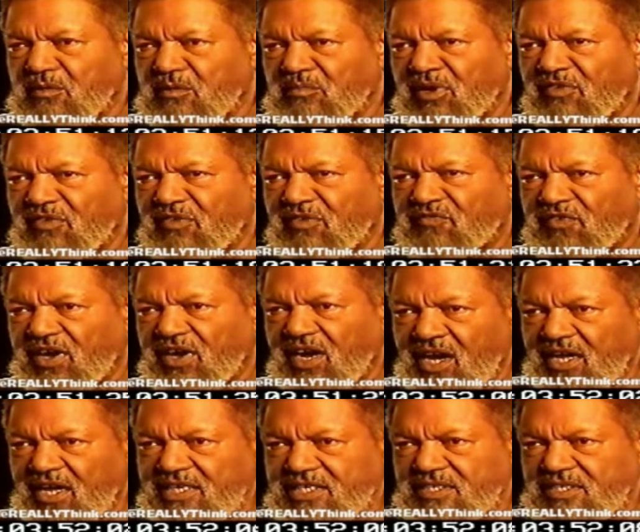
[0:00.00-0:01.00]
But for
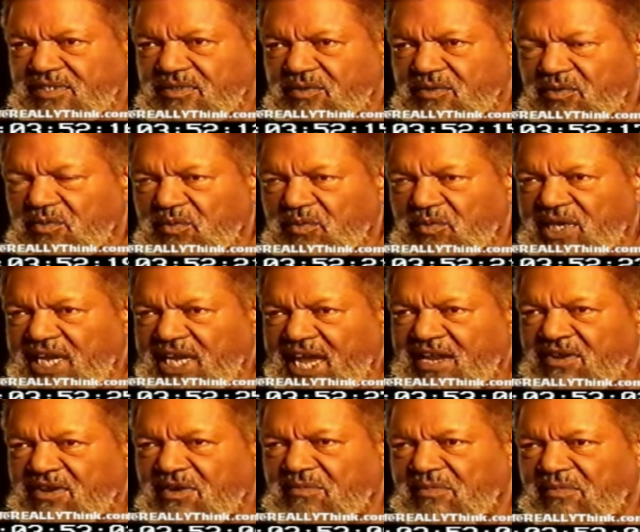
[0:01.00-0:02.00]
us, we had
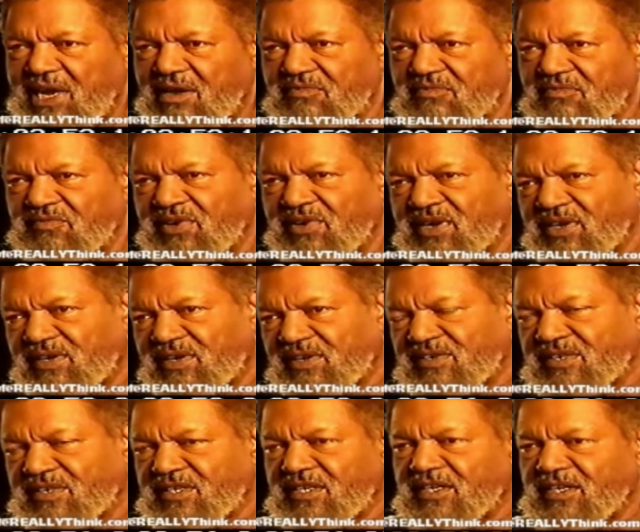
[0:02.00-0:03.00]
no Mount
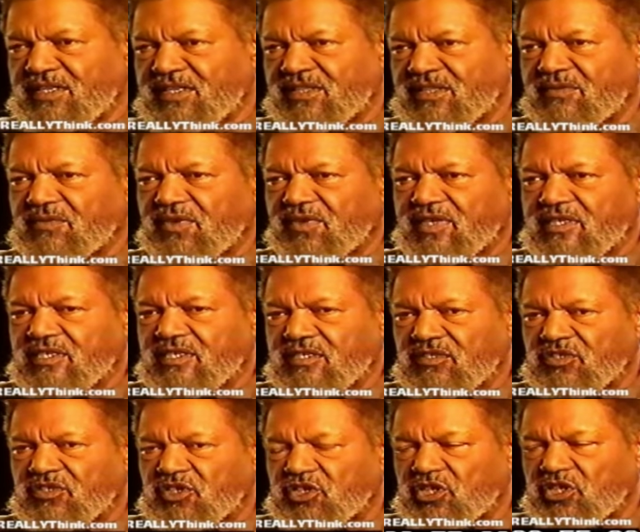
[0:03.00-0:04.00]
Vernon. They wanted to
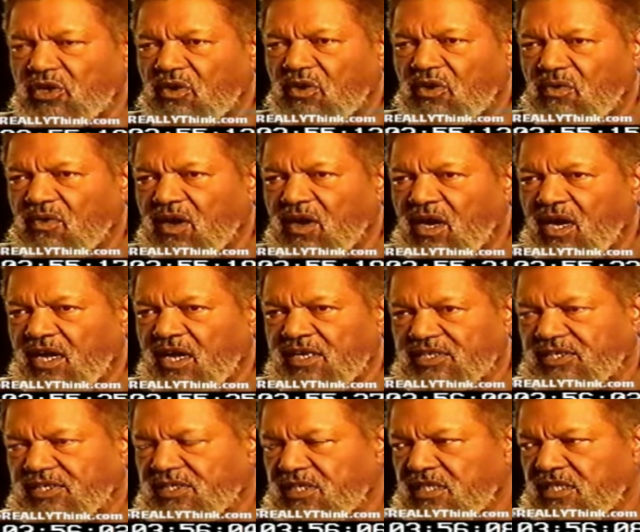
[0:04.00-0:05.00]
show
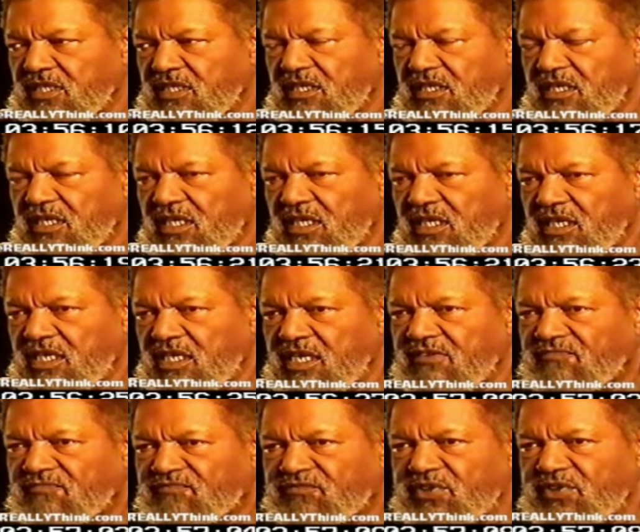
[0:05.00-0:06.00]
us
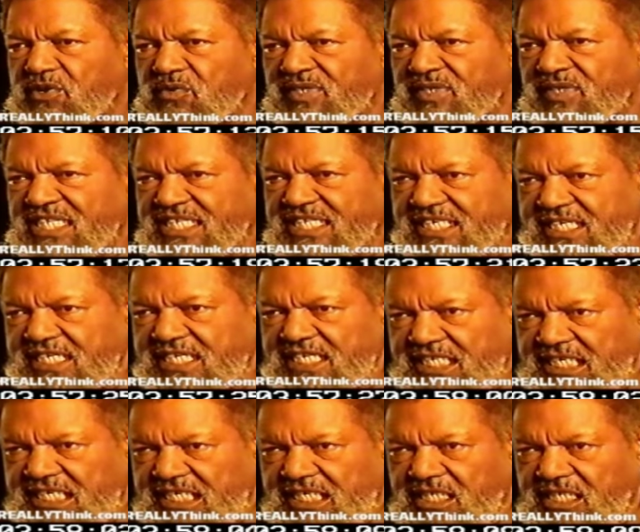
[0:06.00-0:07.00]
if you
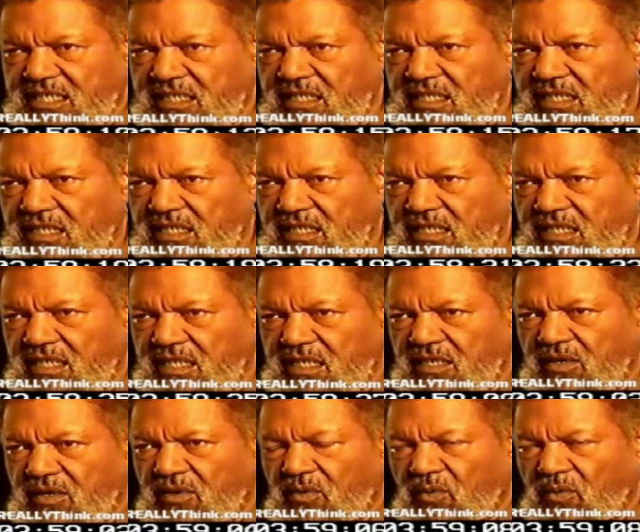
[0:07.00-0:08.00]
resist
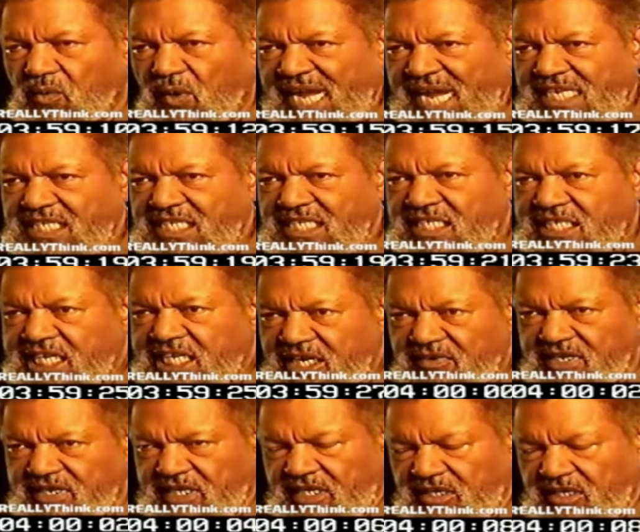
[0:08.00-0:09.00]
white
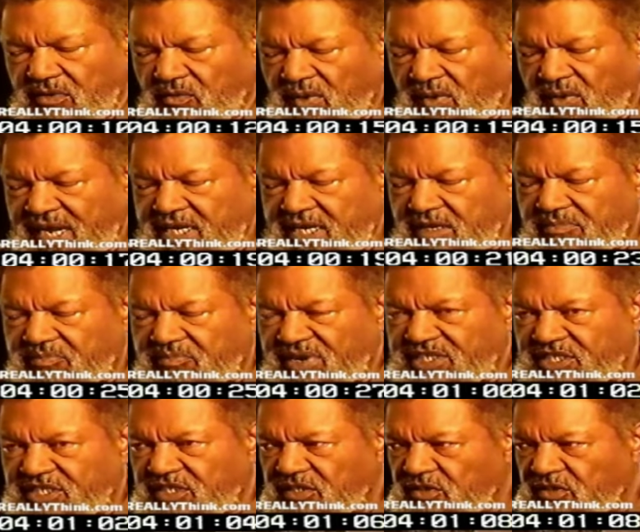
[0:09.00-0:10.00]
tyranny, white
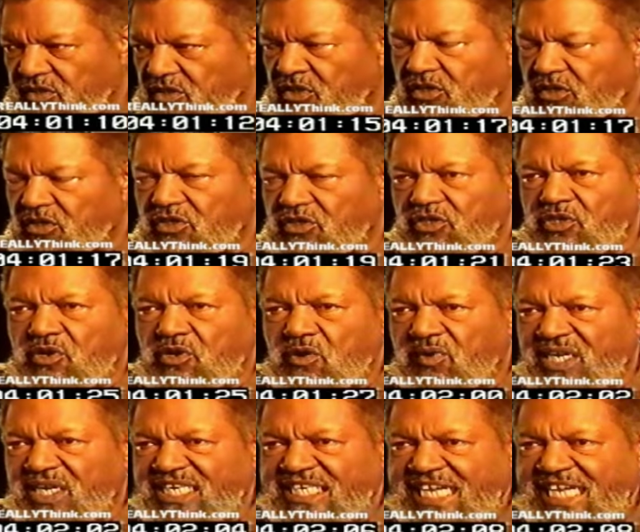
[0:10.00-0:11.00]
oppression, you
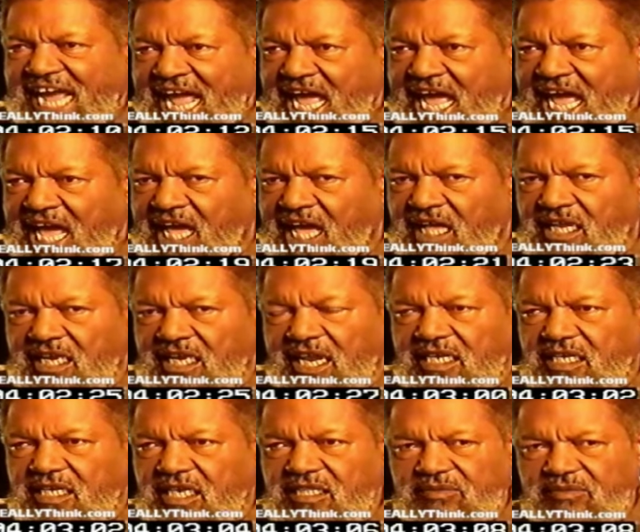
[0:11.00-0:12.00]
will die
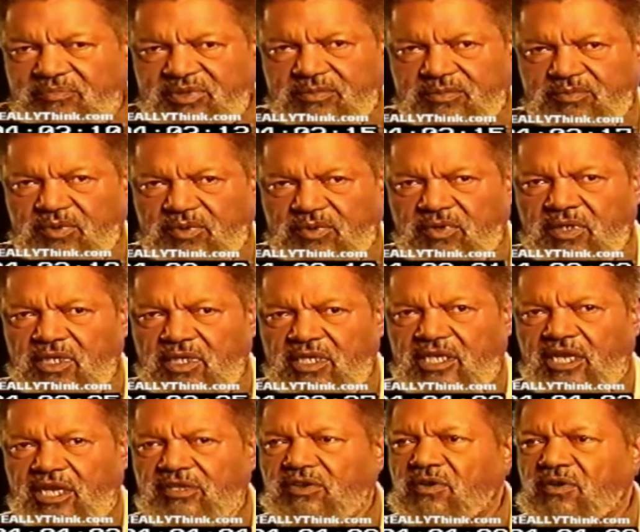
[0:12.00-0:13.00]
like other people.
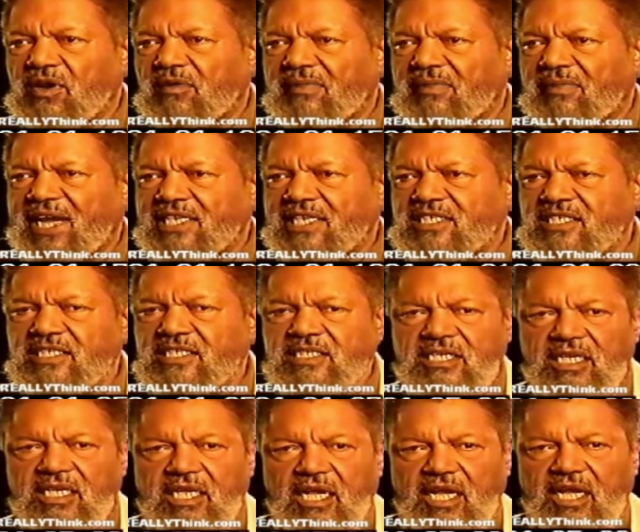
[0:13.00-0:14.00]
Can you imagine
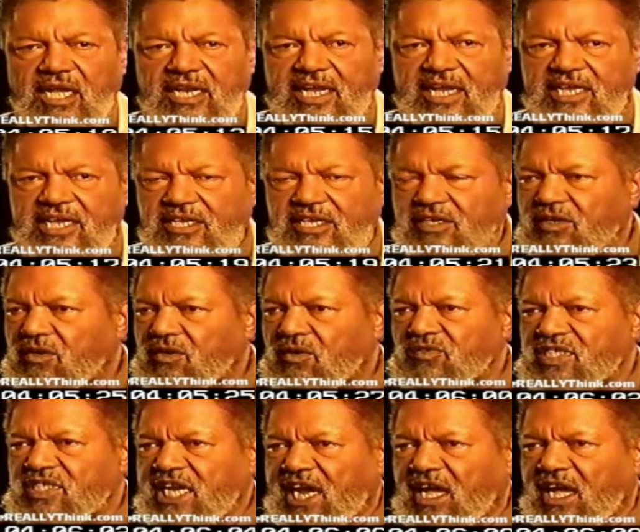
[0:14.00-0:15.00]
an eight year
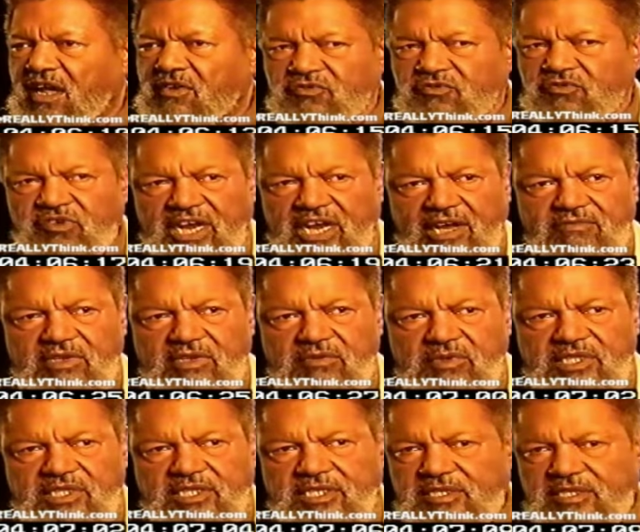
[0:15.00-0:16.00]
old child traveling
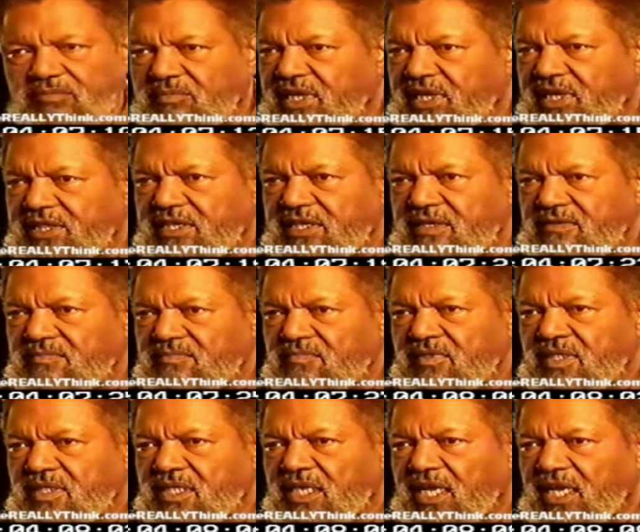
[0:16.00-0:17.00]
with his mother?
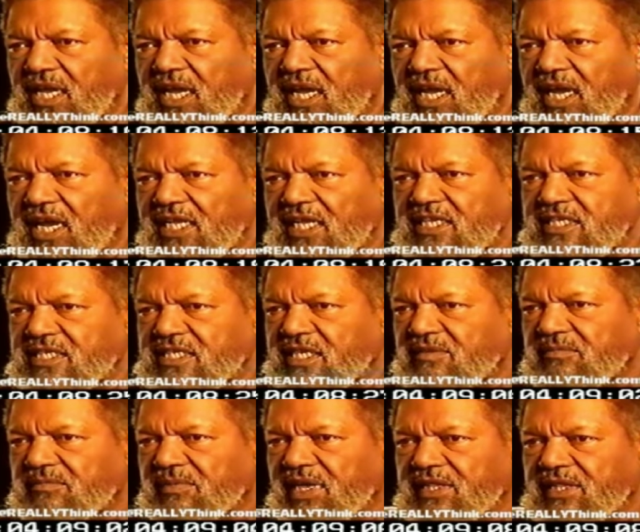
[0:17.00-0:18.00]
And he says,
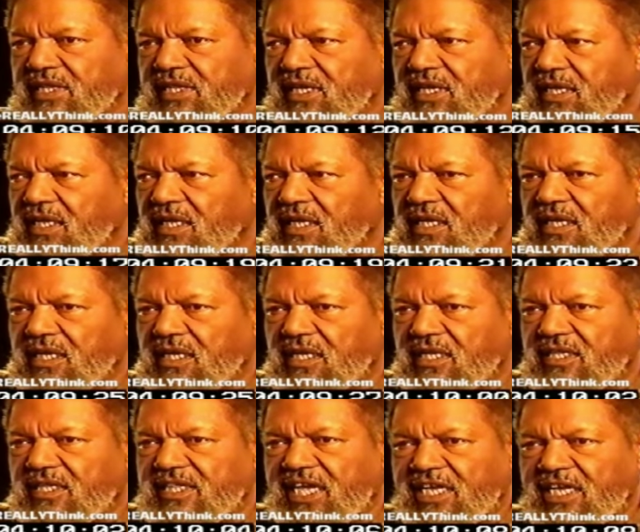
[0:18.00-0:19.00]
Mother,
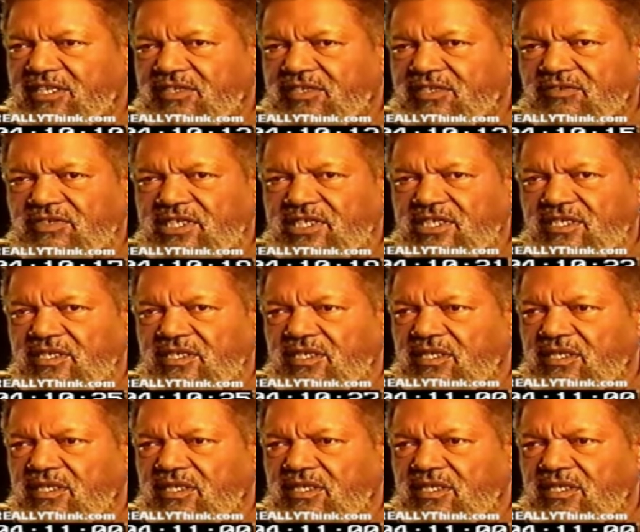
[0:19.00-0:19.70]
that street,